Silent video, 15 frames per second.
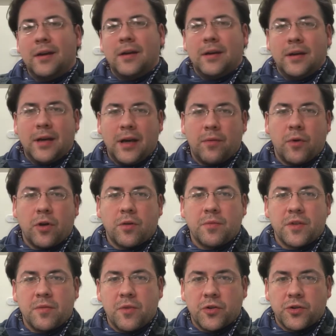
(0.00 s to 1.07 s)
Hi, welcome to
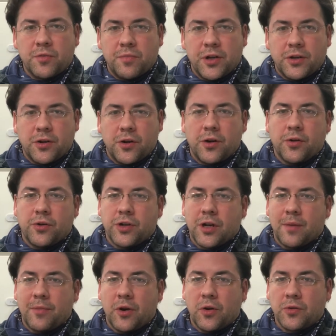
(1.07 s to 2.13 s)
the Motion Picture Notion.
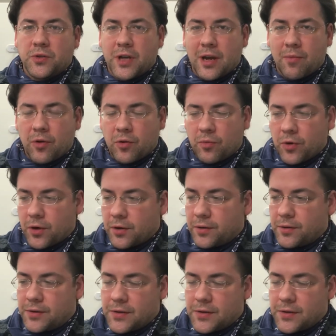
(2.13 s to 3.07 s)
I'm your host, Gabriel Burton.